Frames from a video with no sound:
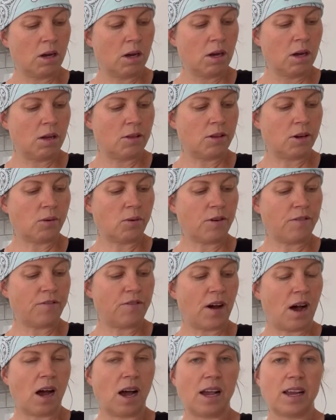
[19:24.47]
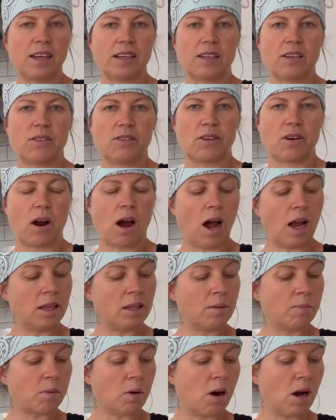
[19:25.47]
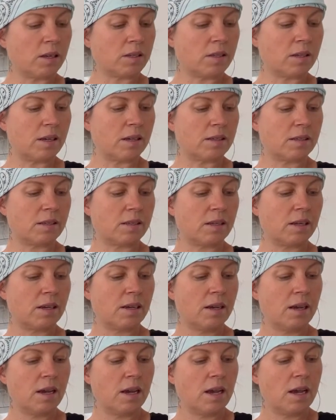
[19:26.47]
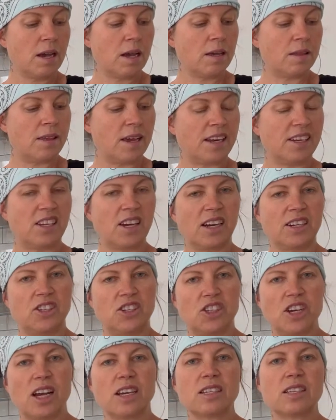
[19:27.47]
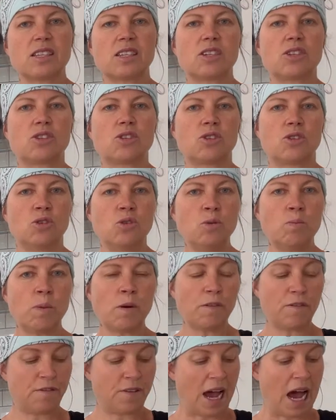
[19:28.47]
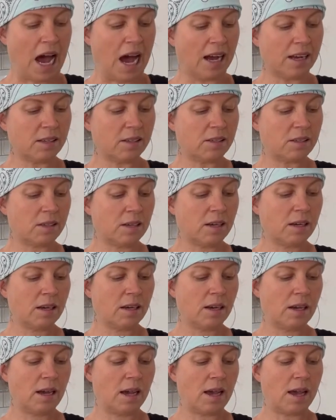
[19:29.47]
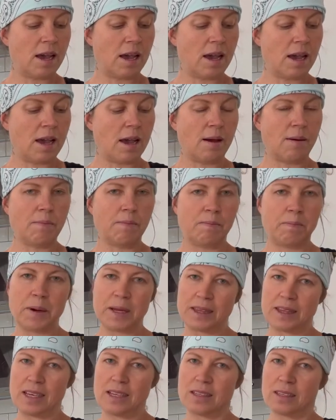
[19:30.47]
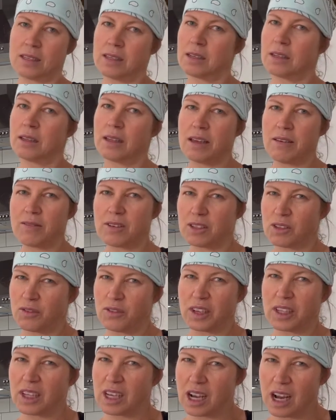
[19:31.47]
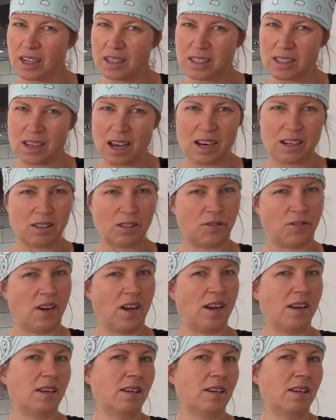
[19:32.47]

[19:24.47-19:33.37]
they're refined, they're highly processed, they digest super fast, but they still leave us feeling unsatisfied.